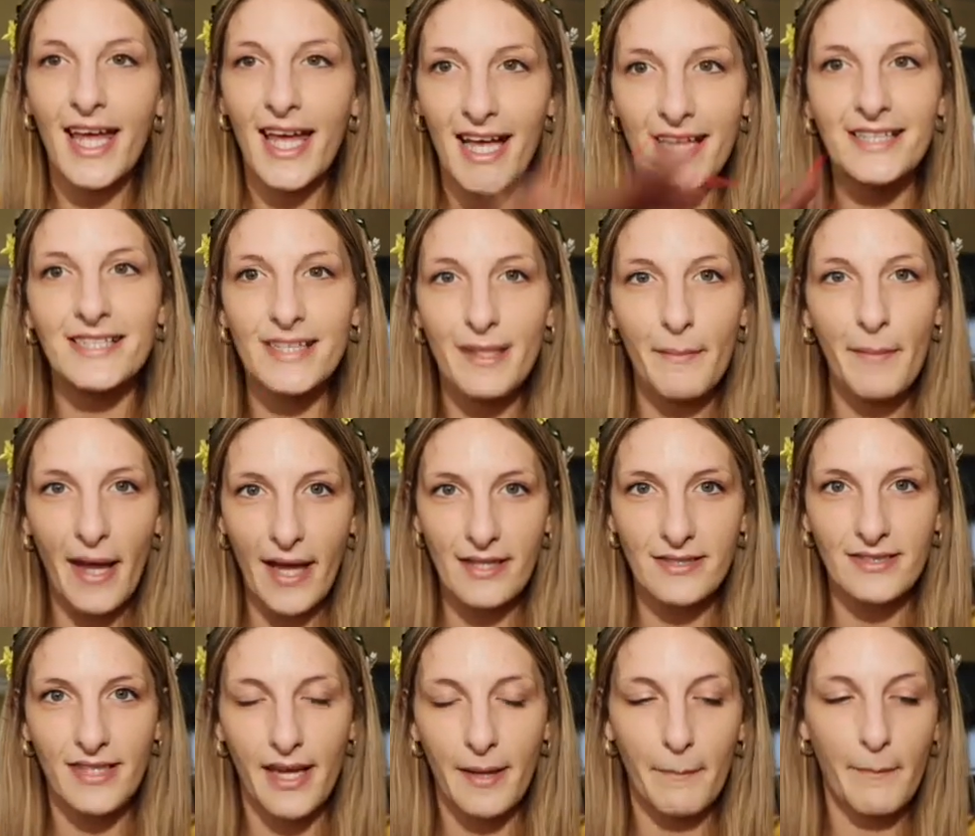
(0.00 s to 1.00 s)
It's
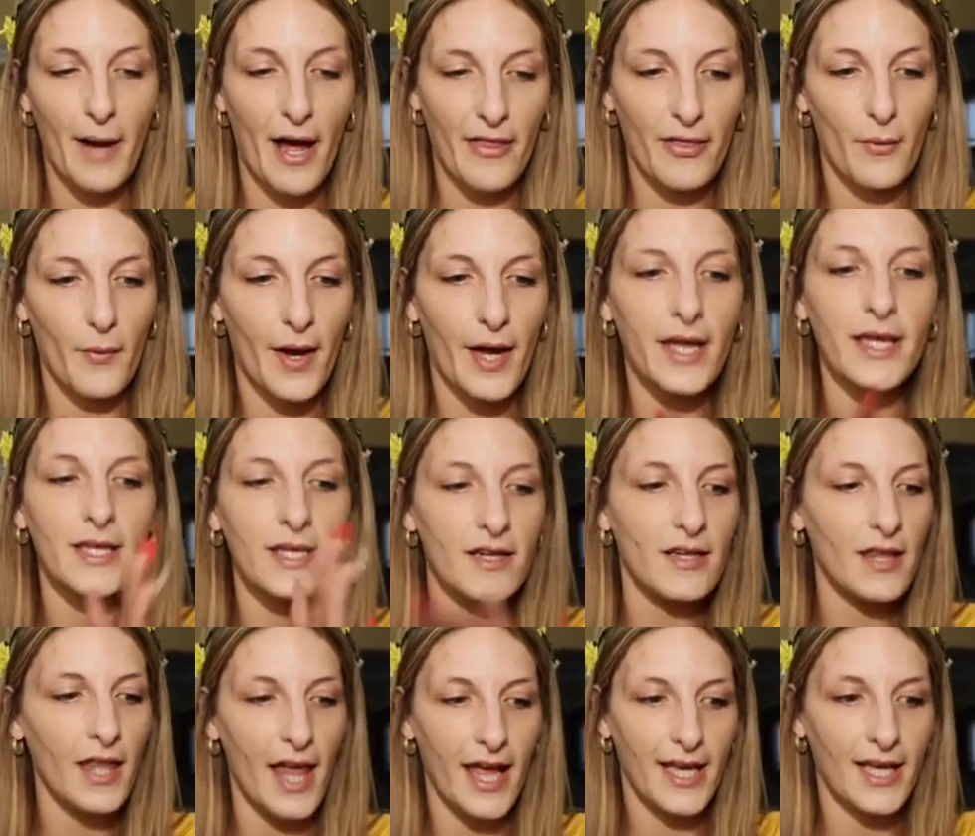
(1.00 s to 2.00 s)
amazing, by the way.
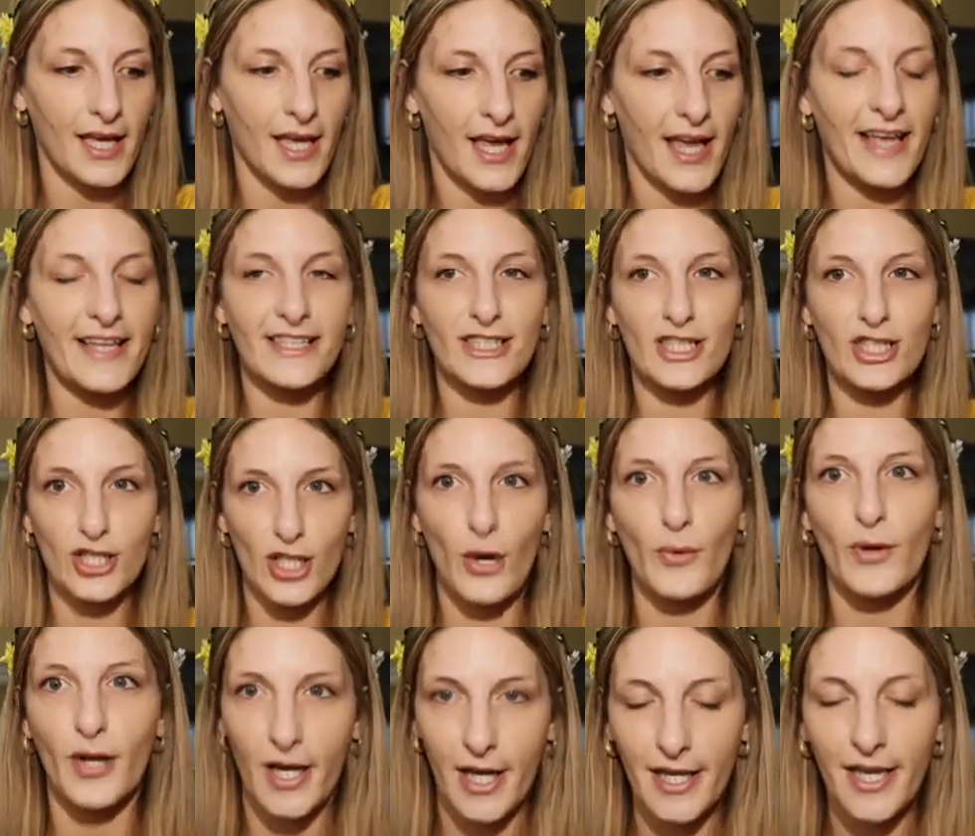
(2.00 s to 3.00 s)
Like, it's
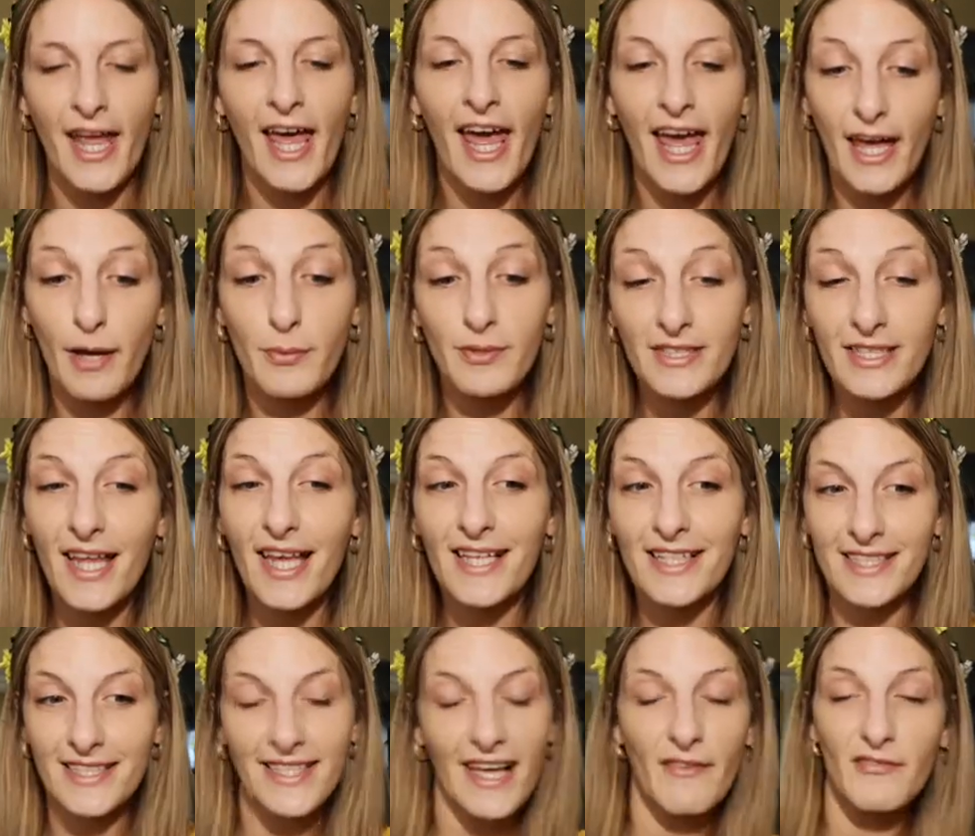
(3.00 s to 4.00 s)
so good. It was like
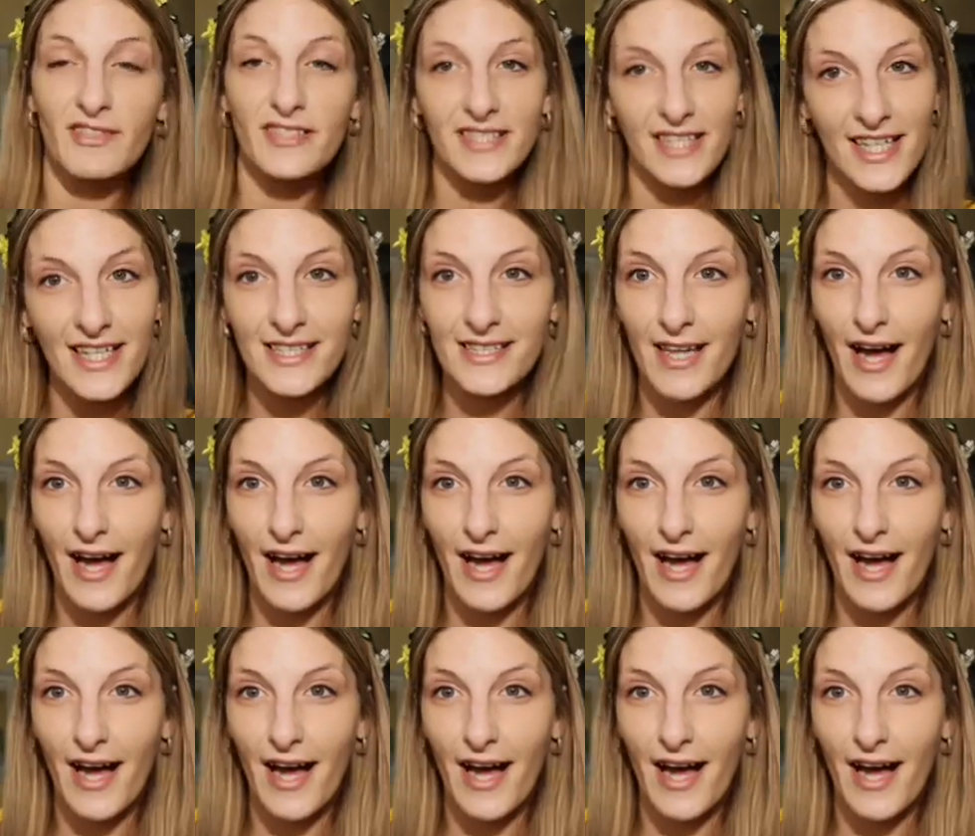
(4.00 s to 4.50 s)
$17